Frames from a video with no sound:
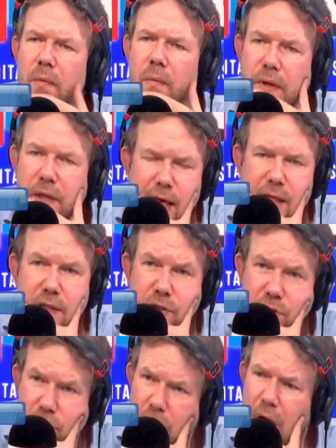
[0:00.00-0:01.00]
what they
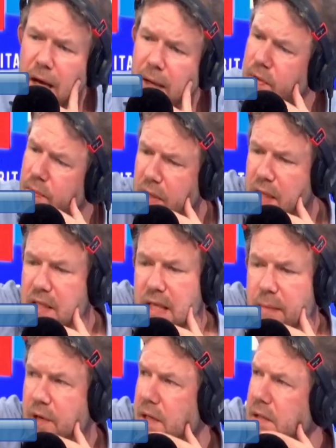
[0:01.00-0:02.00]
describe, and we'll
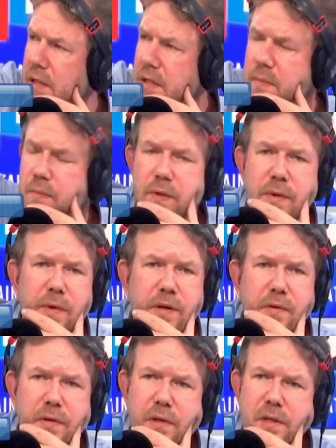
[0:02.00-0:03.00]
examine this morning
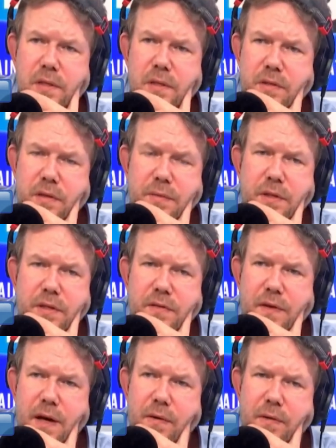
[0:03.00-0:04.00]
whether or not this description is
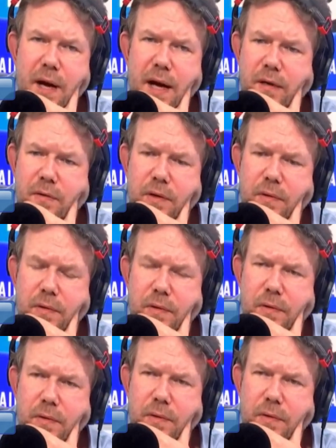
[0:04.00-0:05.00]
fair or accurate
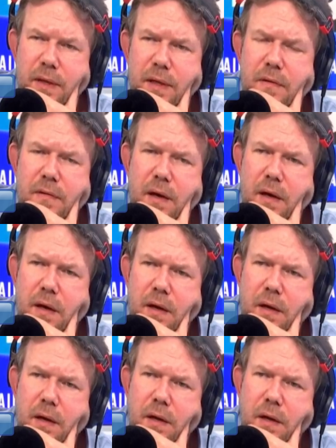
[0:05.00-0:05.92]
or neither,